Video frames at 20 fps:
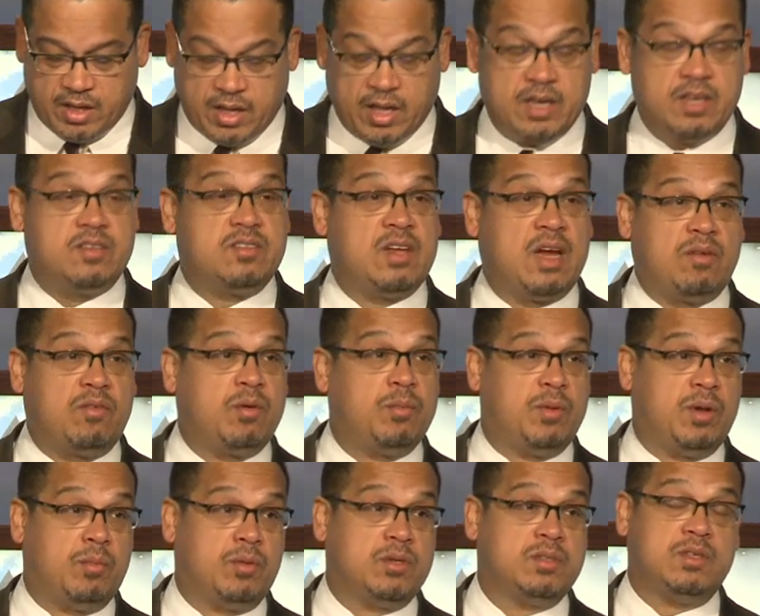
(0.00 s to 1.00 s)
And several
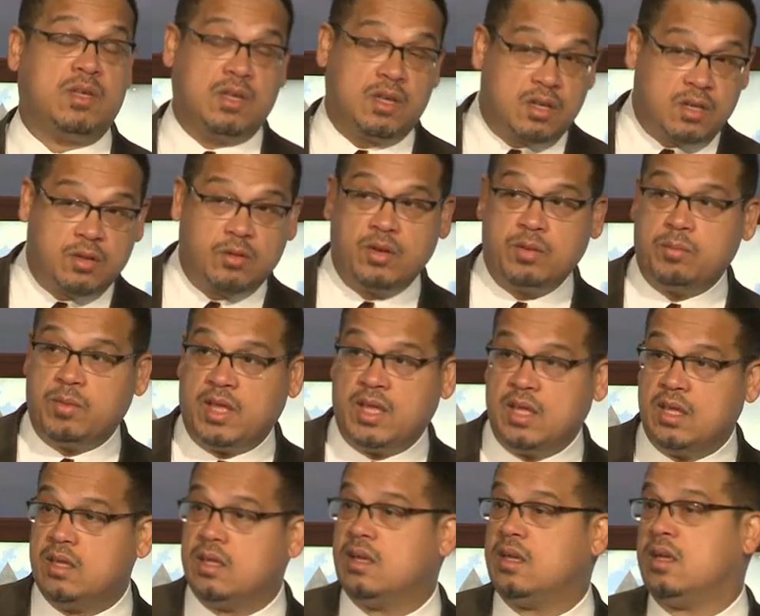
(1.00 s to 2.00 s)
members, including
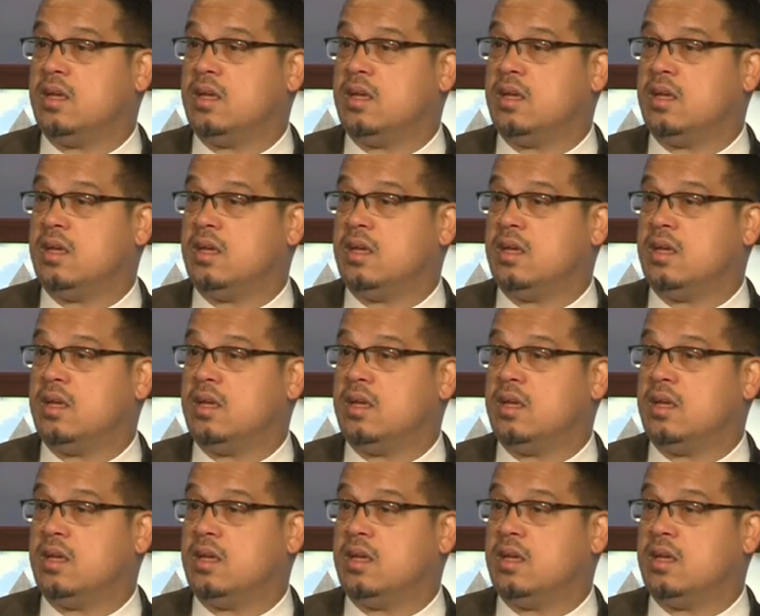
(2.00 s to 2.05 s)
me,